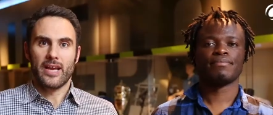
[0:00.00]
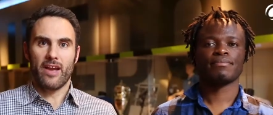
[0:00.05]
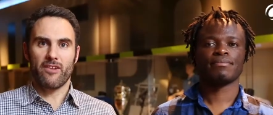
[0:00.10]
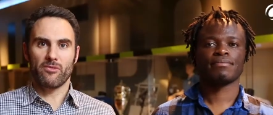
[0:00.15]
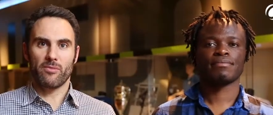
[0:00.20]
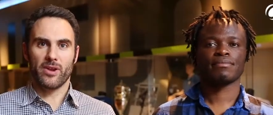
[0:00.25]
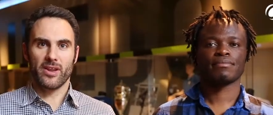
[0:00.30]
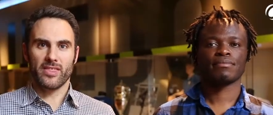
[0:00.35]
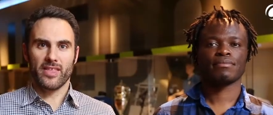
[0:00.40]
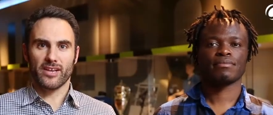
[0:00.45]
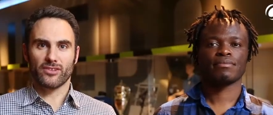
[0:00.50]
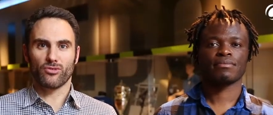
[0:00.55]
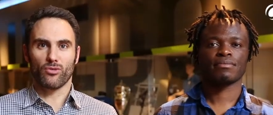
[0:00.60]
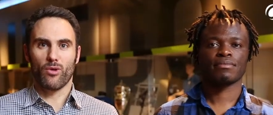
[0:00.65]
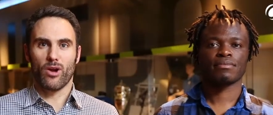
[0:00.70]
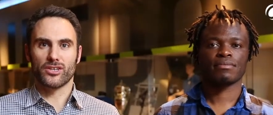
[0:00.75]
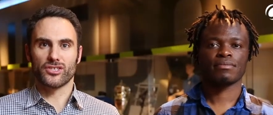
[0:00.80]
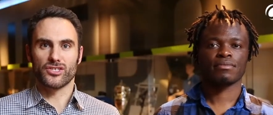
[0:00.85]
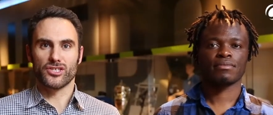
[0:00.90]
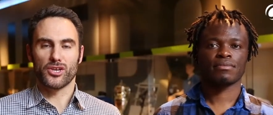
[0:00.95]
Speaker 1: Hey everybody, thanks for
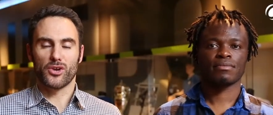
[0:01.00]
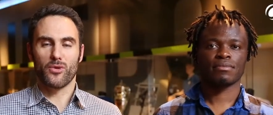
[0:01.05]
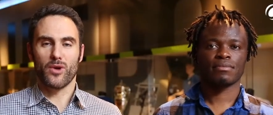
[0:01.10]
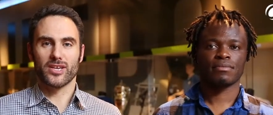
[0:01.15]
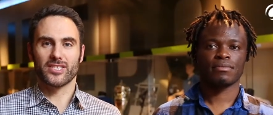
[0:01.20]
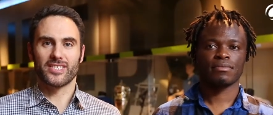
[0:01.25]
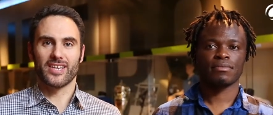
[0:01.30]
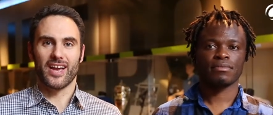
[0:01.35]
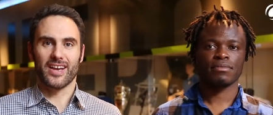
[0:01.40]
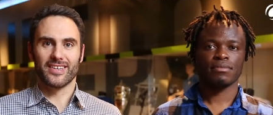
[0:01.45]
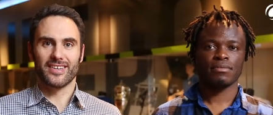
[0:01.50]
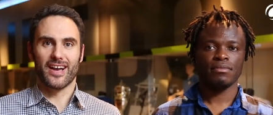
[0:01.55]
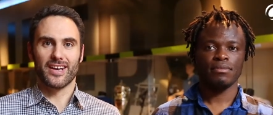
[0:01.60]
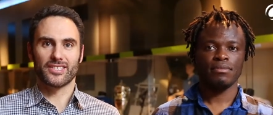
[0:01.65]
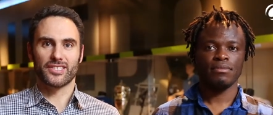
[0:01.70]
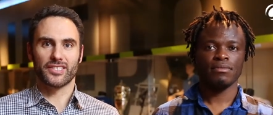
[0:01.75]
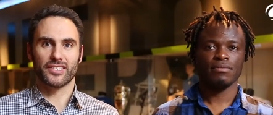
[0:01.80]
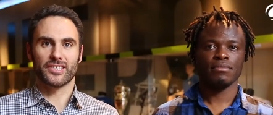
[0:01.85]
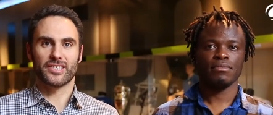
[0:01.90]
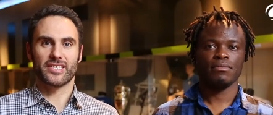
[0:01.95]
watching the Quest
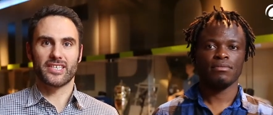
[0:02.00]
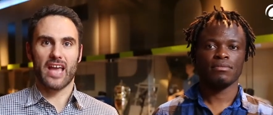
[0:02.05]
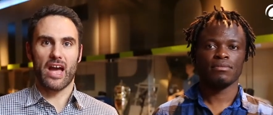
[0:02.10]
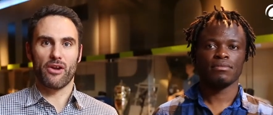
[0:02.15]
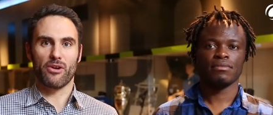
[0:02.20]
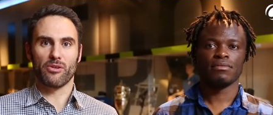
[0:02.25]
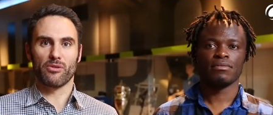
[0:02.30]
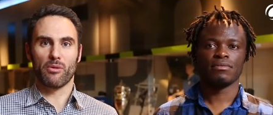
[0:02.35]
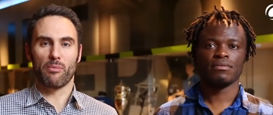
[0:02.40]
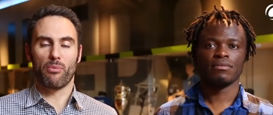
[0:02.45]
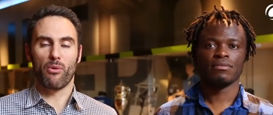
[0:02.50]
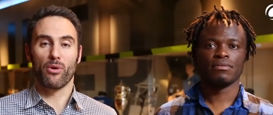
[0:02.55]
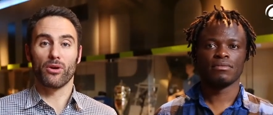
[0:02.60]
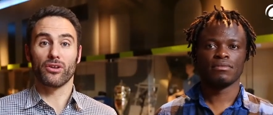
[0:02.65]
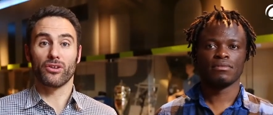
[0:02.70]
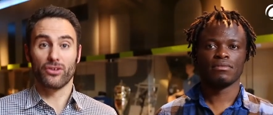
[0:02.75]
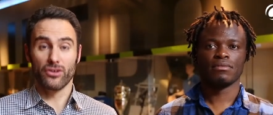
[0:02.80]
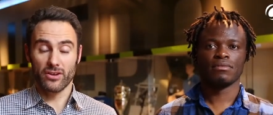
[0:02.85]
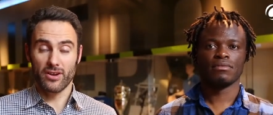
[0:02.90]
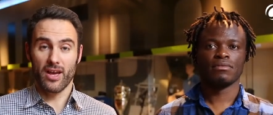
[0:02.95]
Diagnostics Scouting
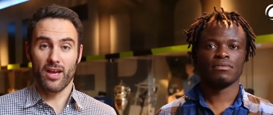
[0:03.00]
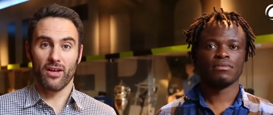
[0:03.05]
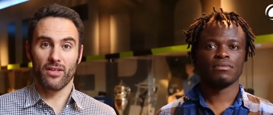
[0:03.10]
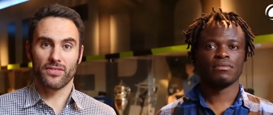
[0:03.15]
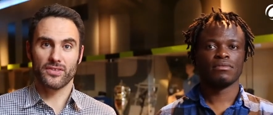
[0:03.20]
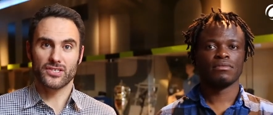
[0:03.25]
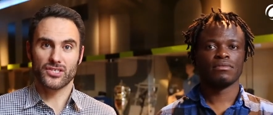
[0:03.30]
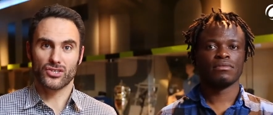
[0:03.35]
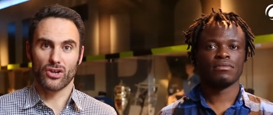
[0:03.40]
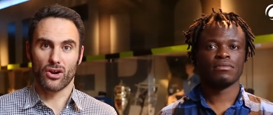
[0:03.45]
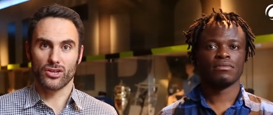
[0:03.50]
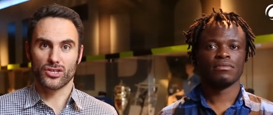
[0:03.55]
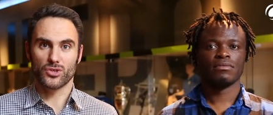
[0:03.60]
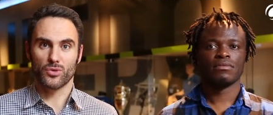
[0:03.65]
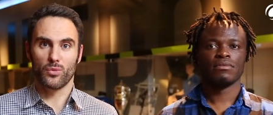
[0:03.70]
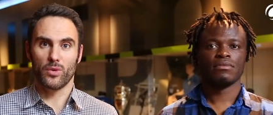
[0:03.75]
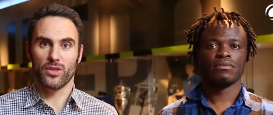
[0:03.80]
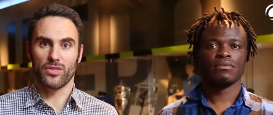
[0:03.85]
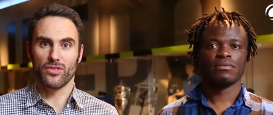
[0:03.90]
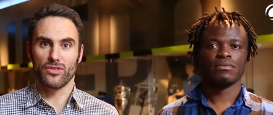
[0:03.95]
Report. Good health
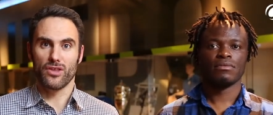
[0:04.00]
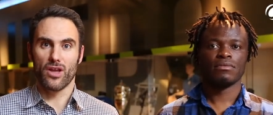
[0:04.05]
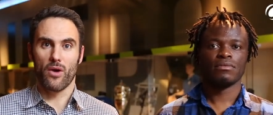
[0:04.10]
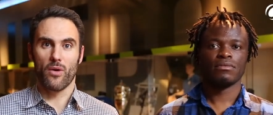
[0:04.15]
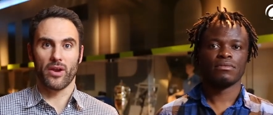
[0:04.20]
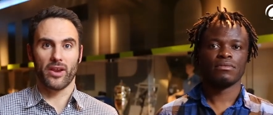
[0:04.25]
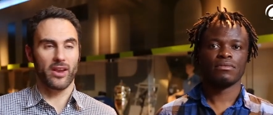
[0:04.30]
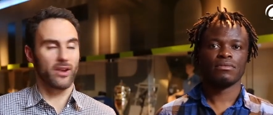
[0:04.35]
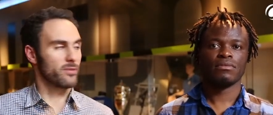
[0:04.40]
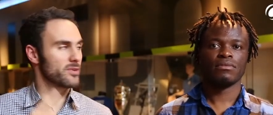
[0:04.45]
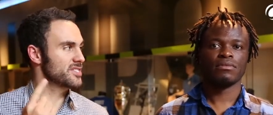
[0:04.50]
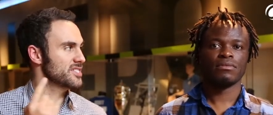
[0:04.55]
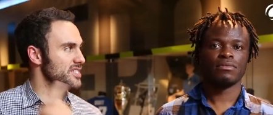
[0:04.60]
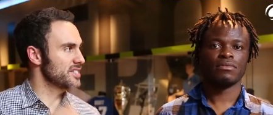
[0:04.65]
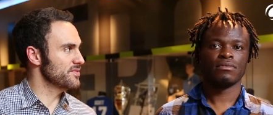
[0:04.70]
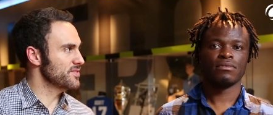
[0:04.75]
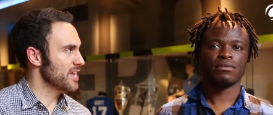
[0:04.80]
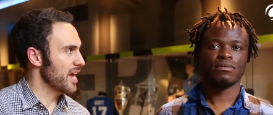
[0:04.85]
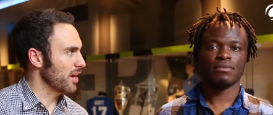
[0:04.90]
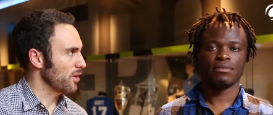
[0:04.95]
starts with knowing. Here with
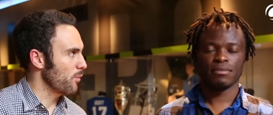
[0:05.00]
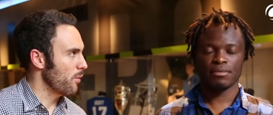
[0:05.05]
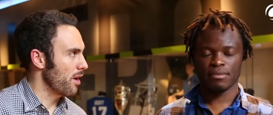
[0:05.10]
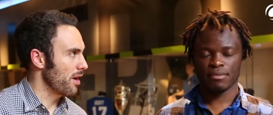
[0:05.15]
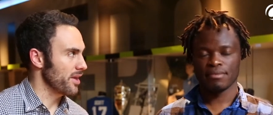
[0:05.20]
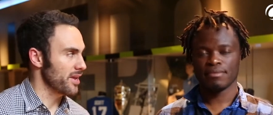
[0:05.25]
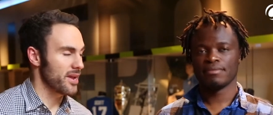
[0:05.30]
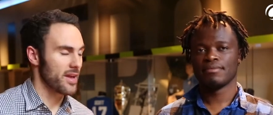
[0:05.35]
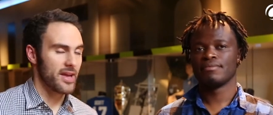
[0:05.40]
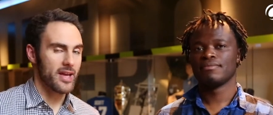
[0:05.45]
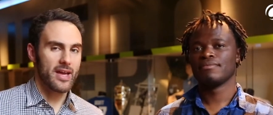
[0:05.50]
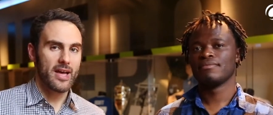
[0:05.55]
Steve Zakuani.